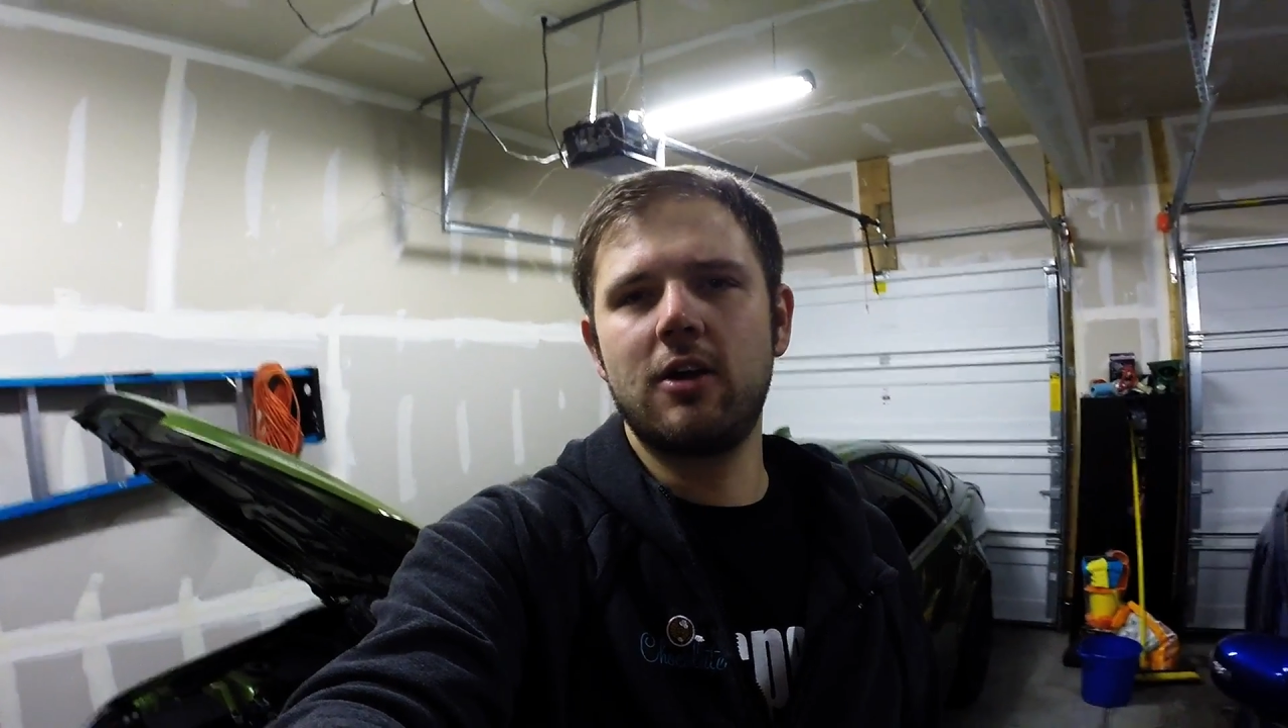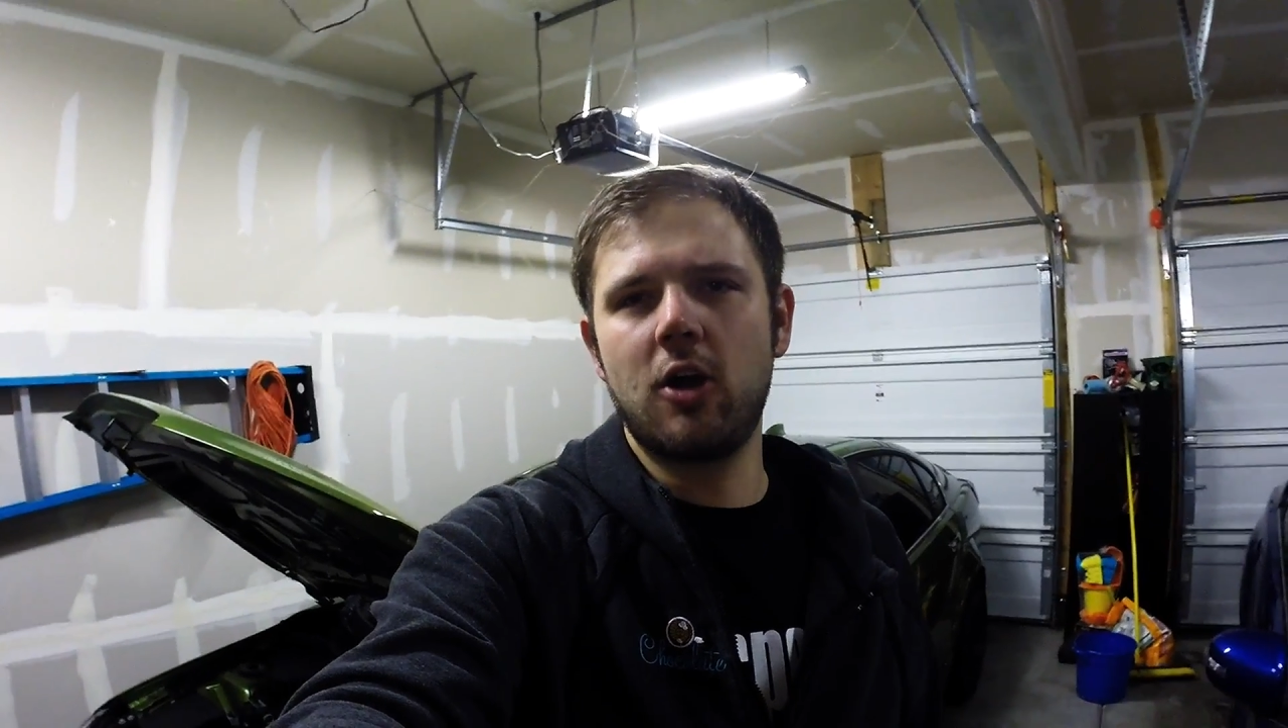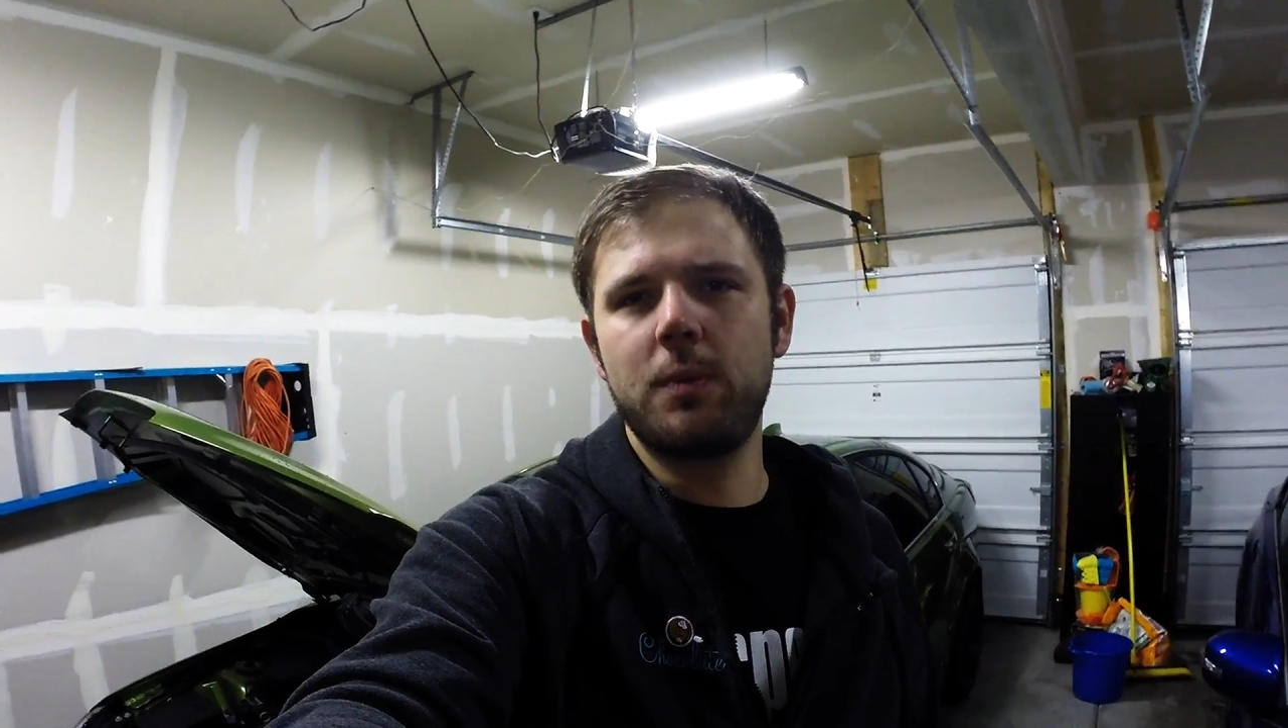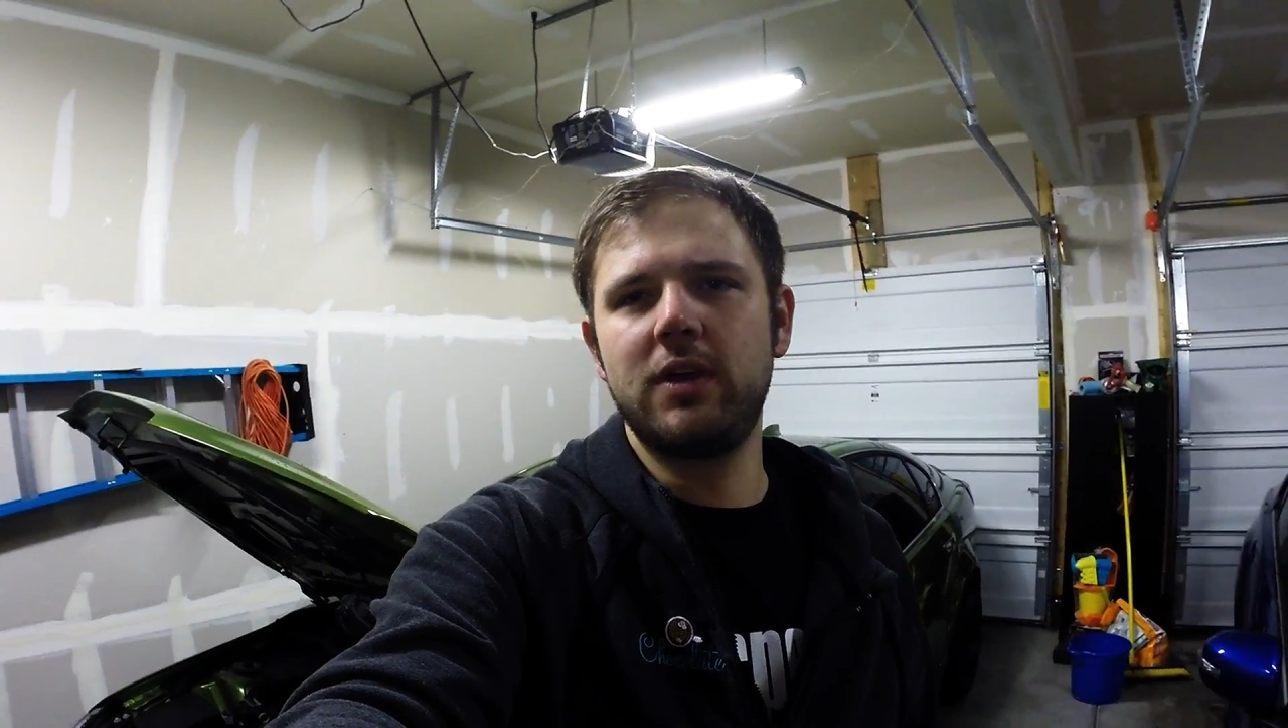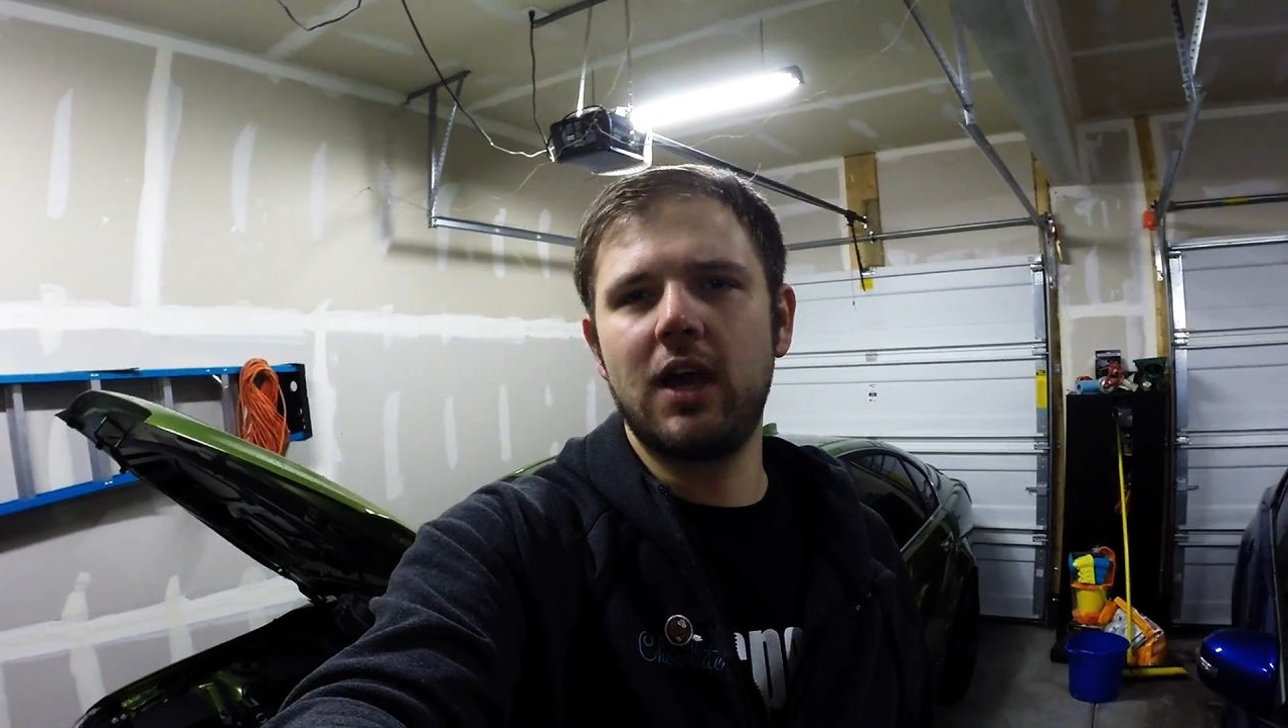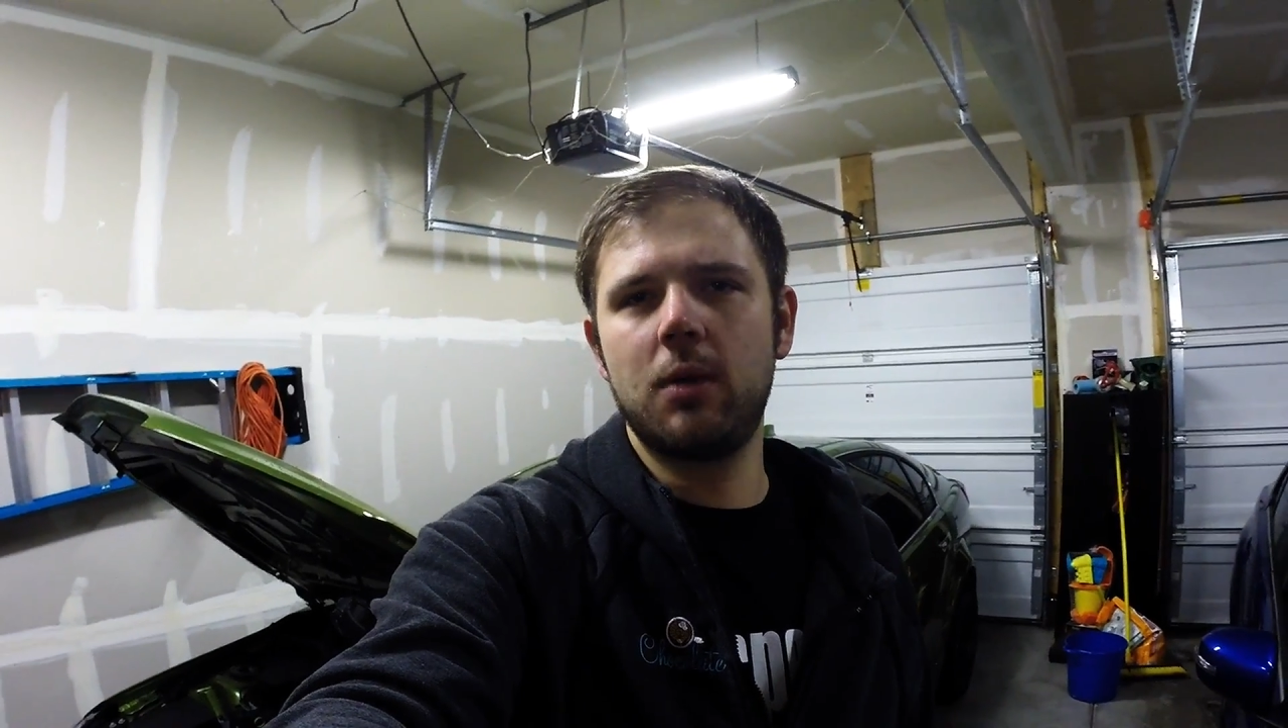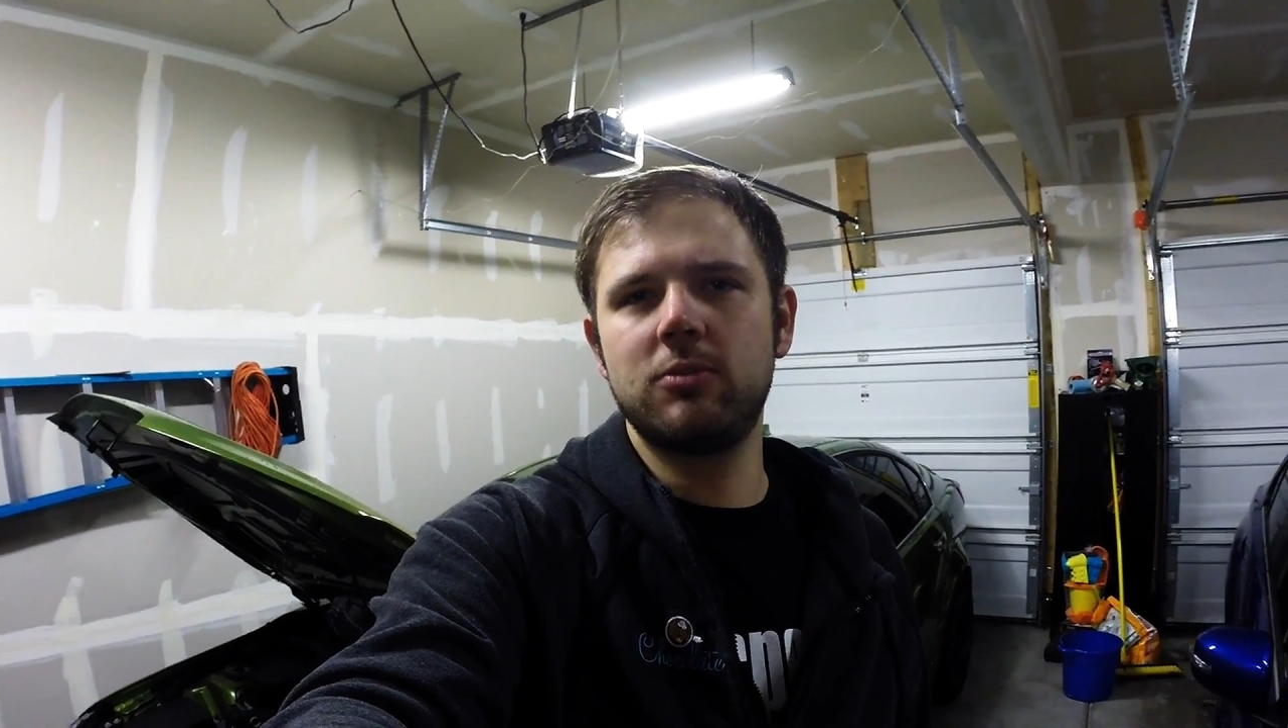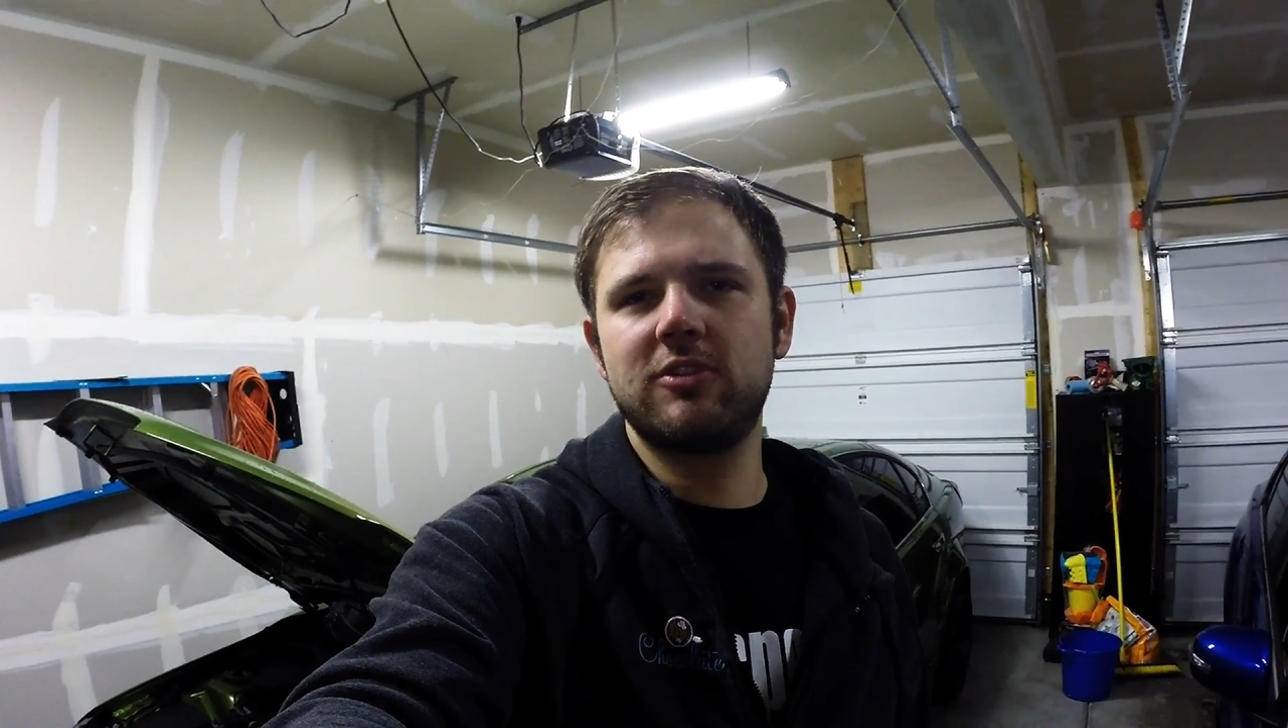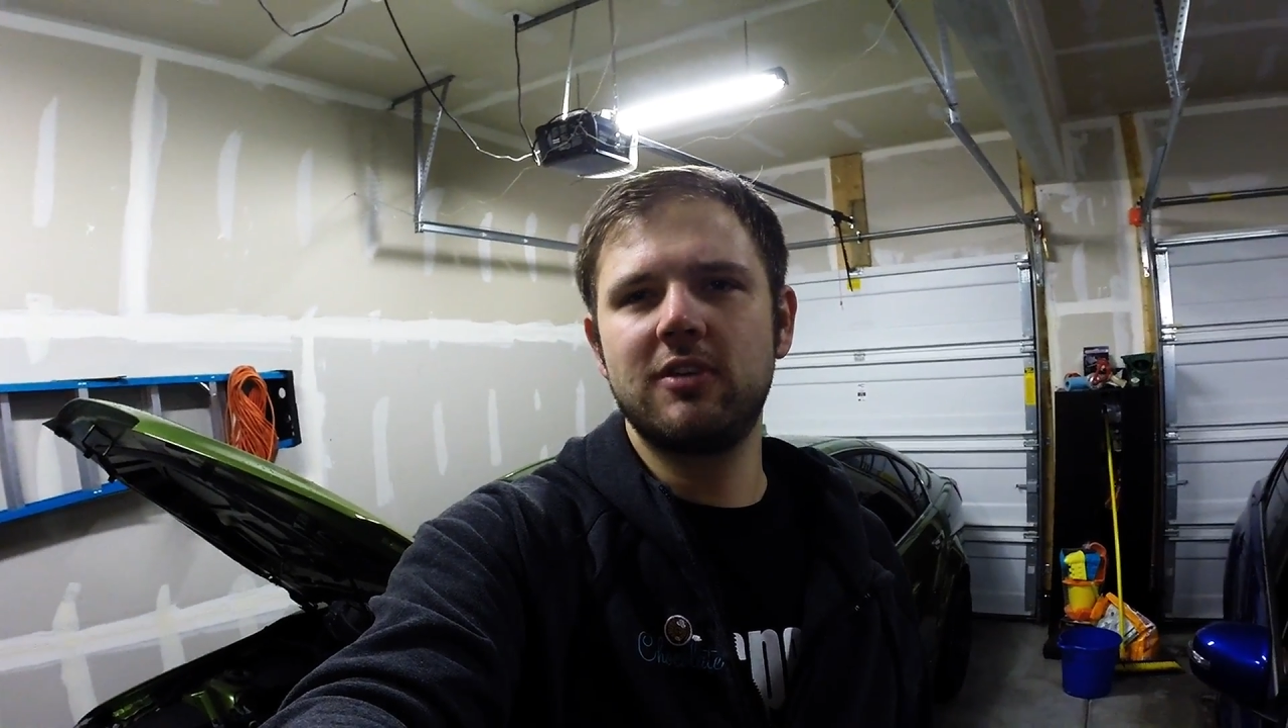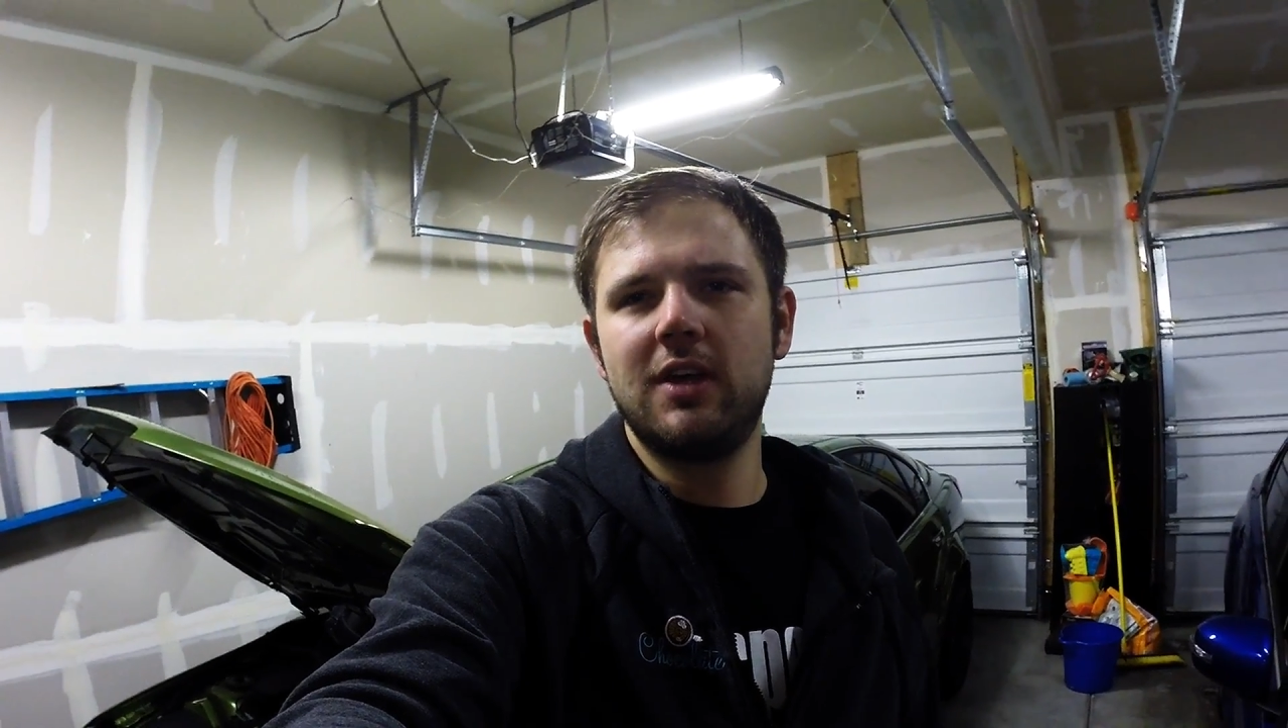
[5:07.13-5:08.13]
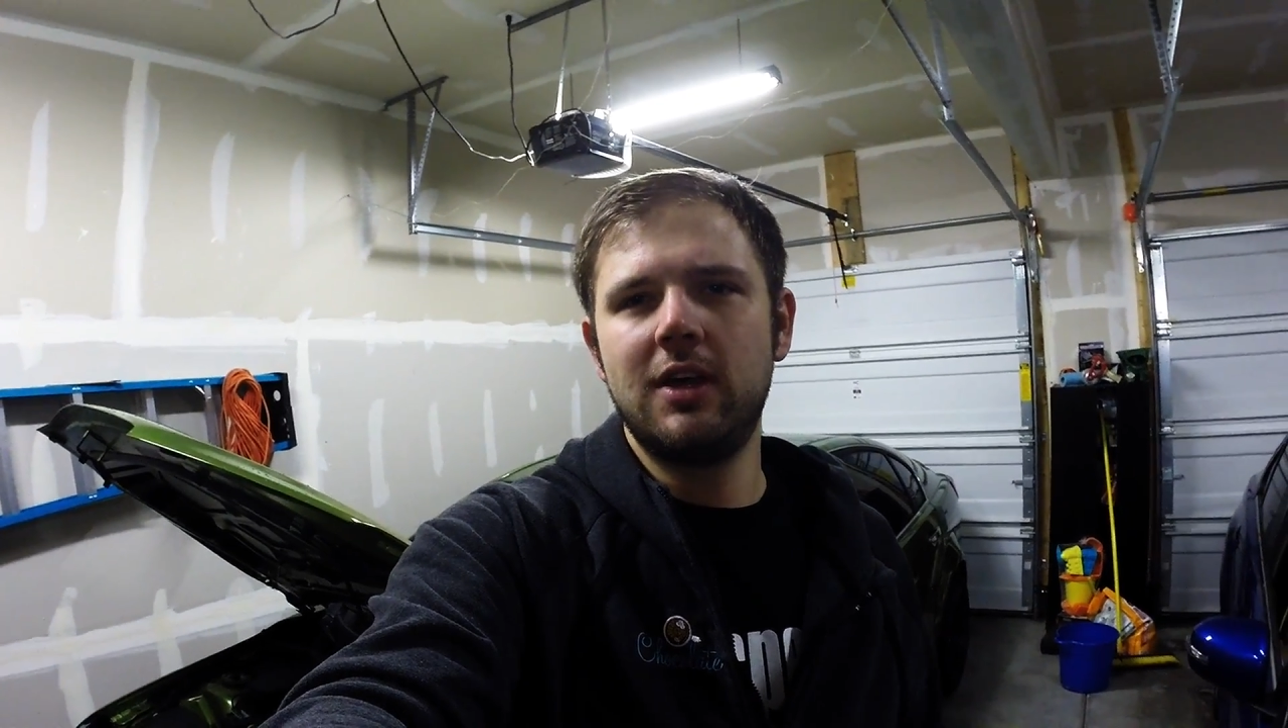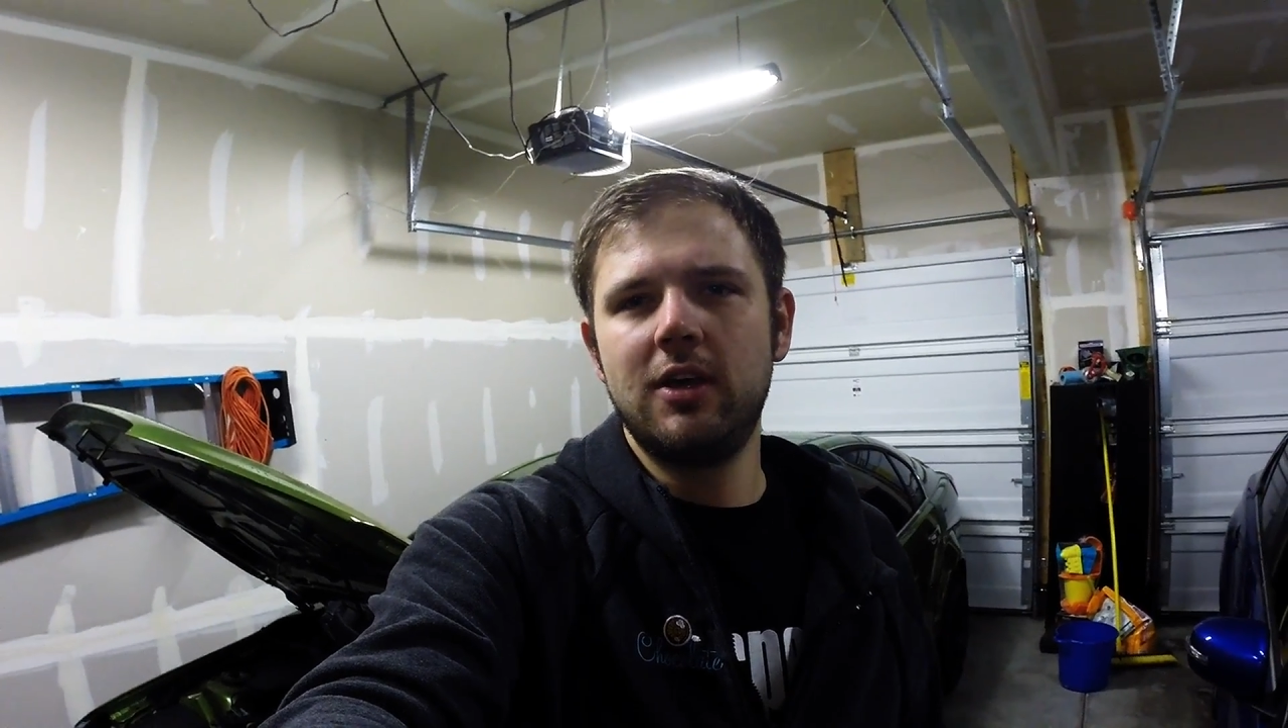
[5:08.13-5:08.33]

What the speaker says: RPMs,